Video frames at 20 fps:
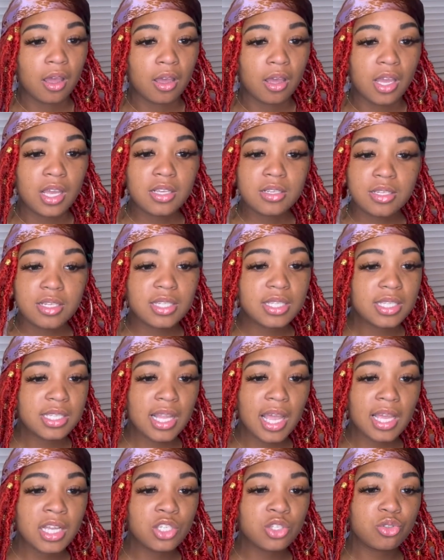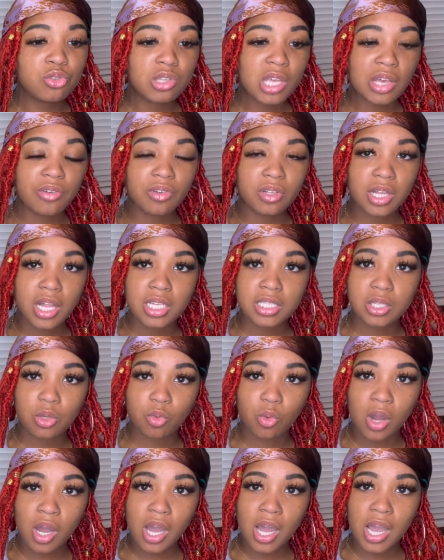It's just nice to have a glass of
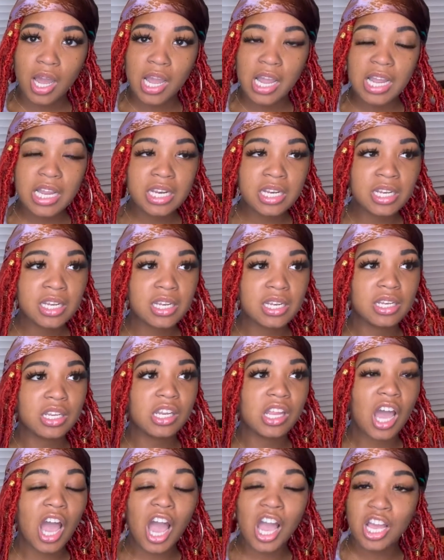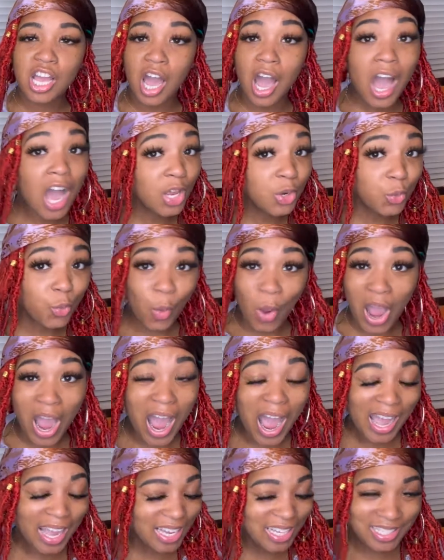wine,
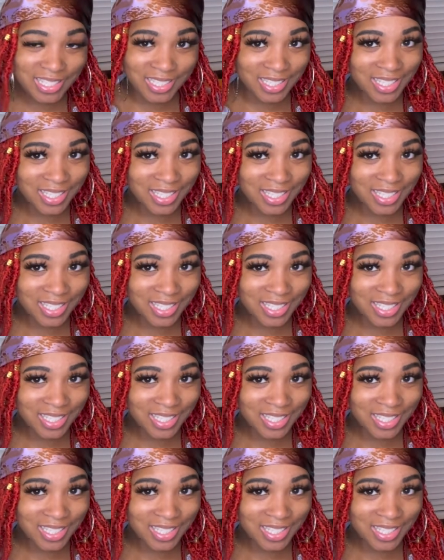unwind.